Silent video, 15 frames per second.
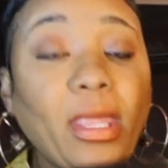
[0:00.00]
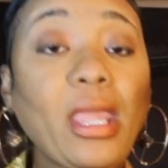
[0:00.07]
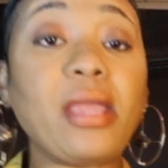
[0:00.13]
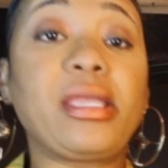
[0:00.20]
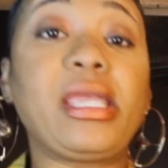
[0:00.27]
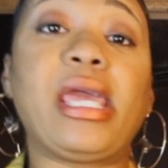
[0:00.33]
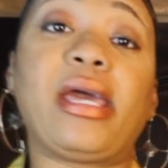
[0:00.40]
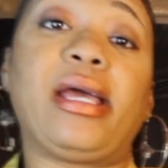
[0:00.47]

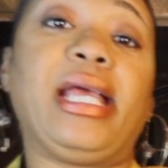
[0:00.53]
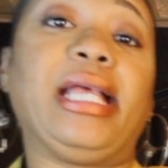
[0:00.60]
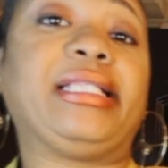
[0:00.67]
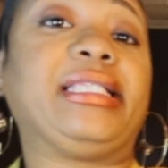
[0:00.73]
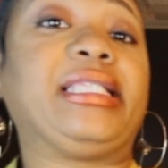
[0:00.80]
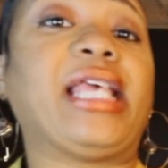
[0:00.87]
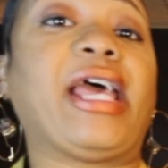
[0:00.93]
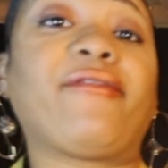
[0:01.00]
yeah, it's
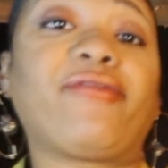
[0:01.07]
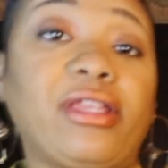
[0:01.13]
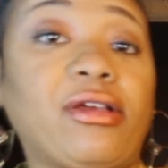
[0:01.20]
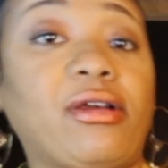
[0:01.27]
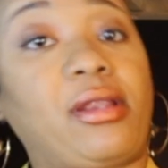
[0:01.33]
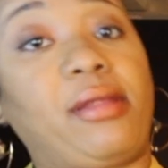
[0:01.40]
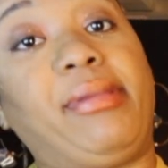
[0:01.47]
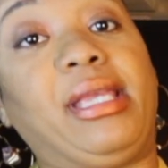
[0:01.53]
definitely
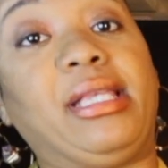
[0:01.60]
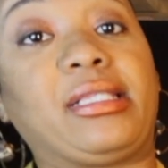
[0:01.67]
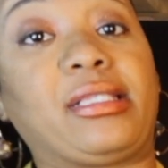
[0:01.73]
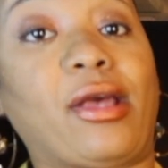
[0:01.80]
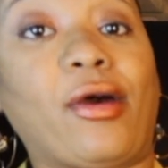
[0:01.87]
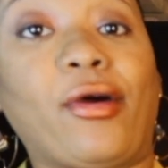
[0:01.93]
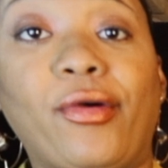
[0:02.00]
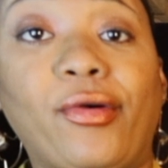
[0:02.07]
going to be
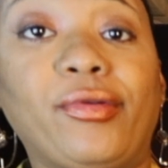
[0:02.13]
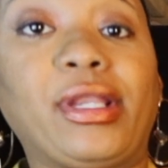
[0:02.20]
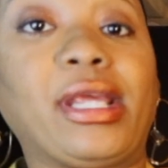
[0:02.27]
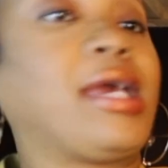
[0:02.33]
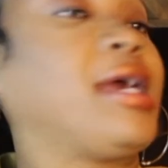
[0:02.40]
sold.